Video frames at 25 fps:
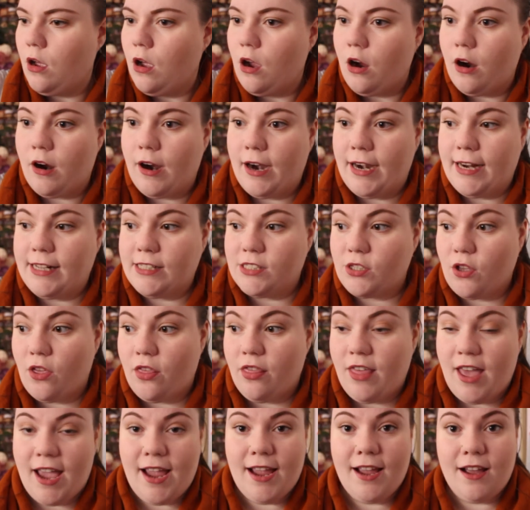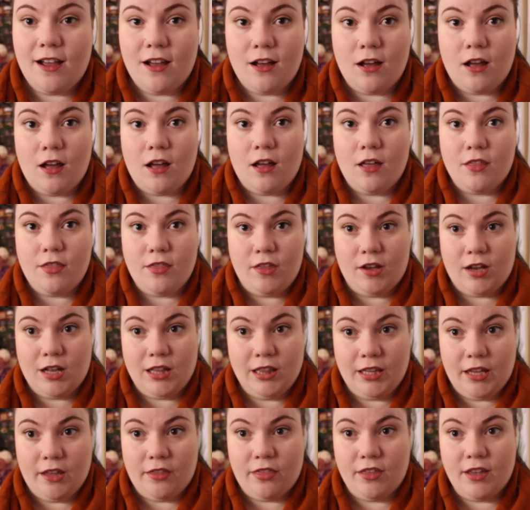Alrighty, so they are the
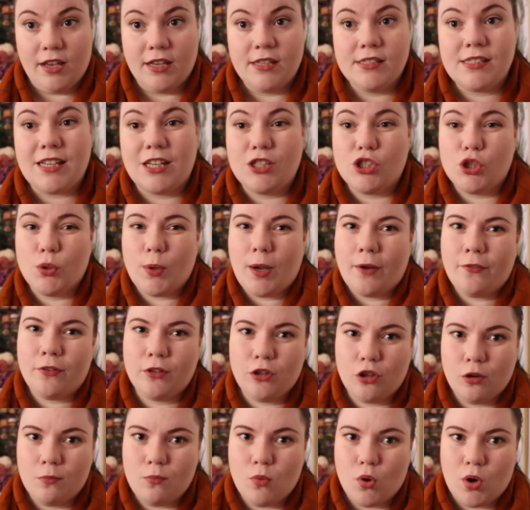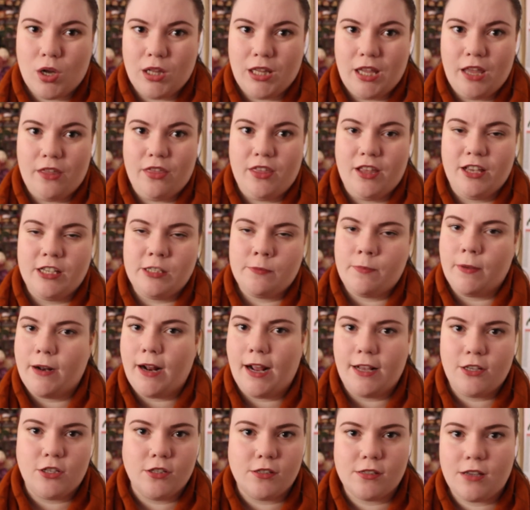Calatheas. I do have a lot more Calatheas, but
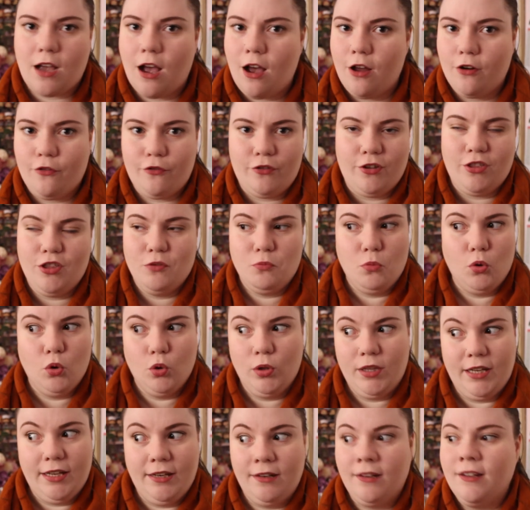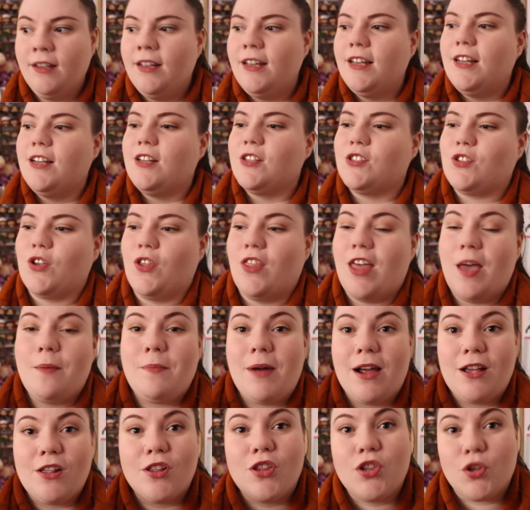I just can't fit them all in. So they're
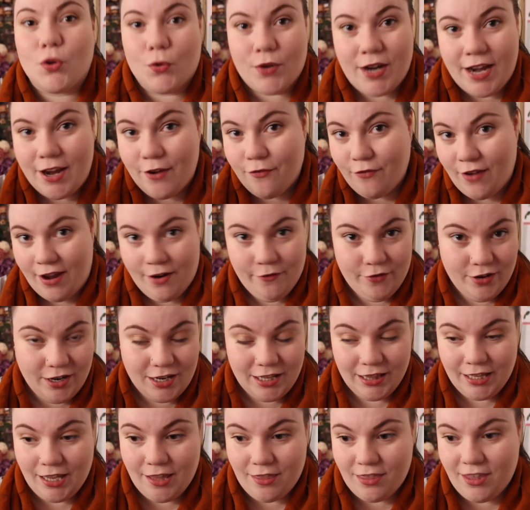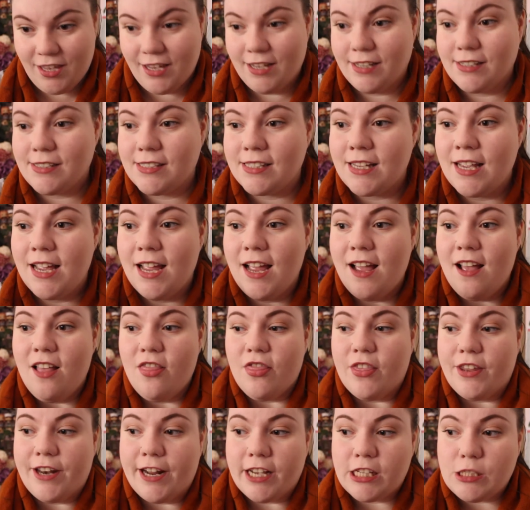my three favourite Calatheas.
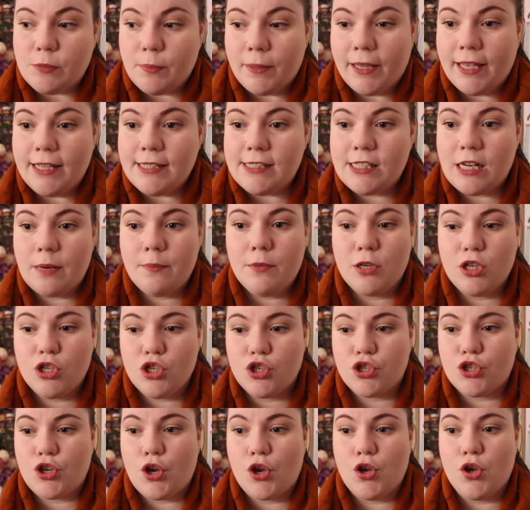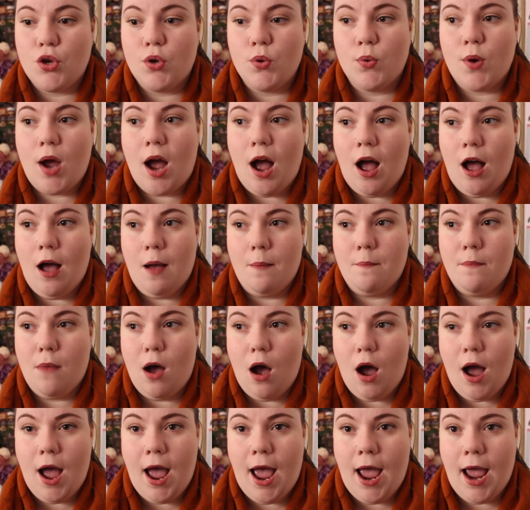The next plants that I'm going to show you are
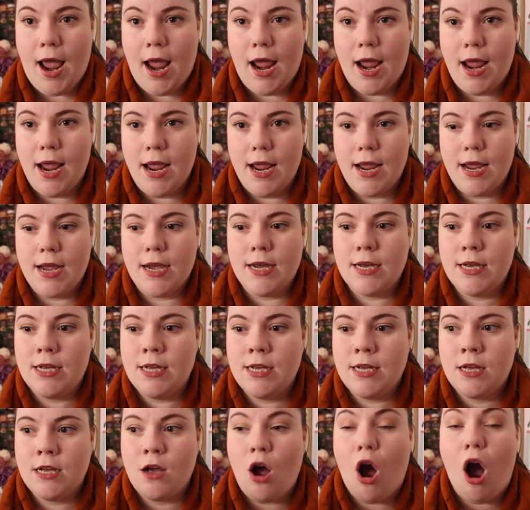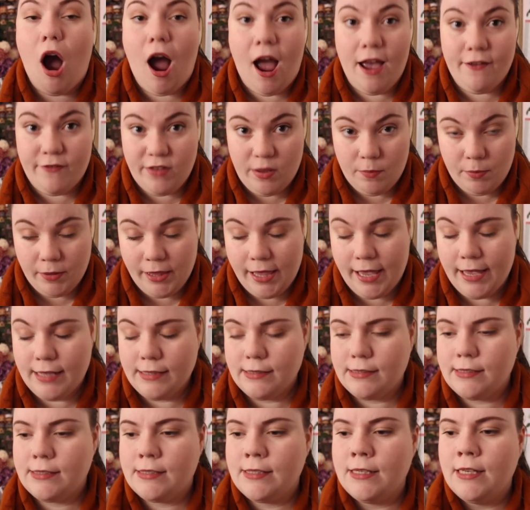my ivy
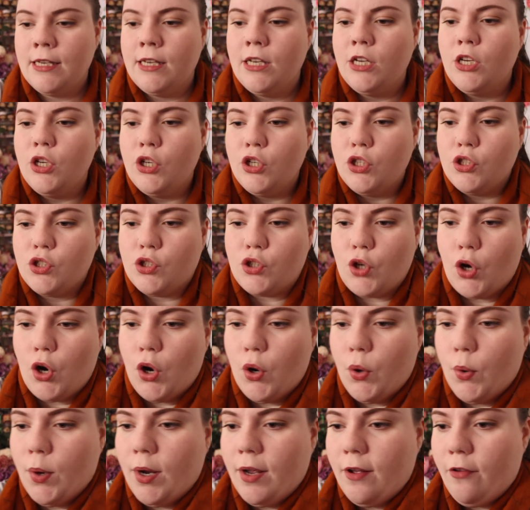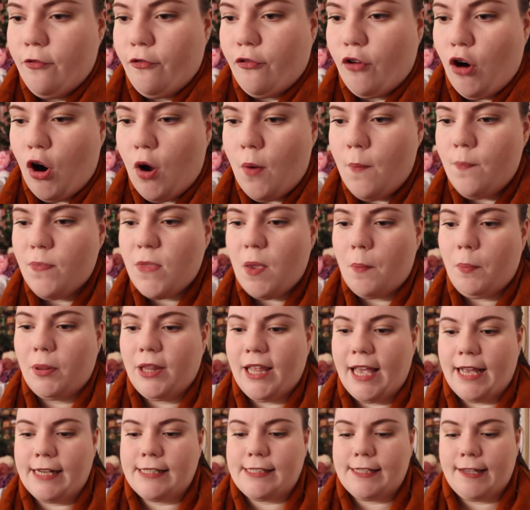plants. So from
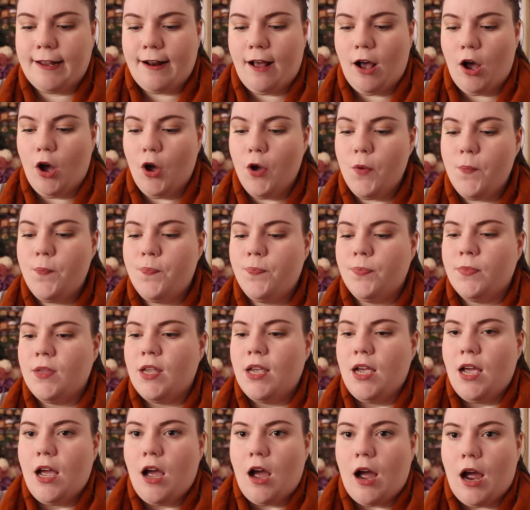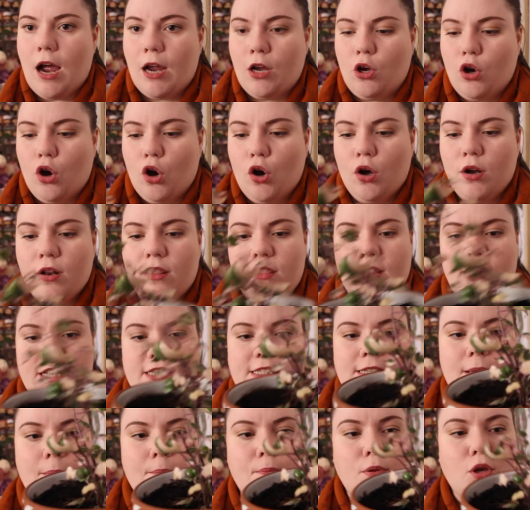Plant It Up, I got
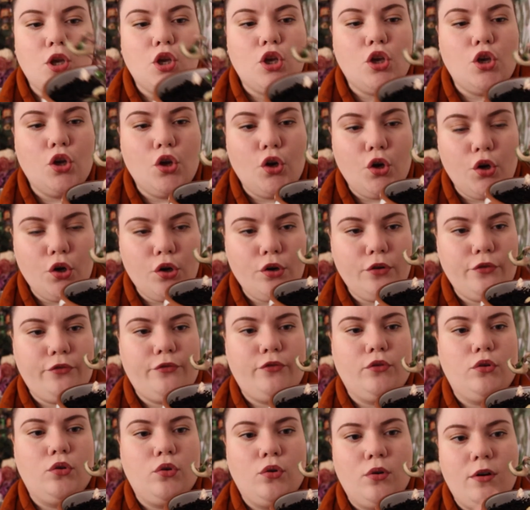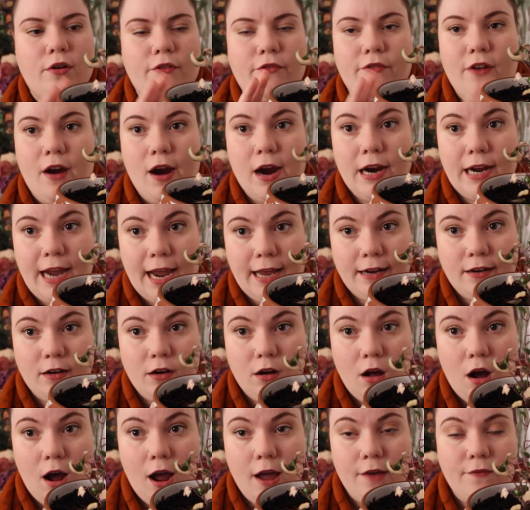this beautiful variegated
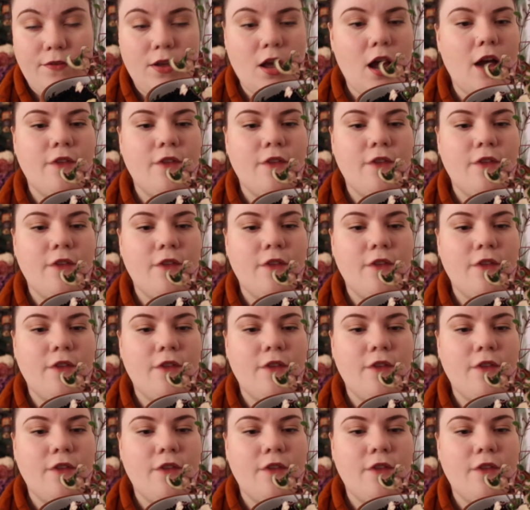ivy.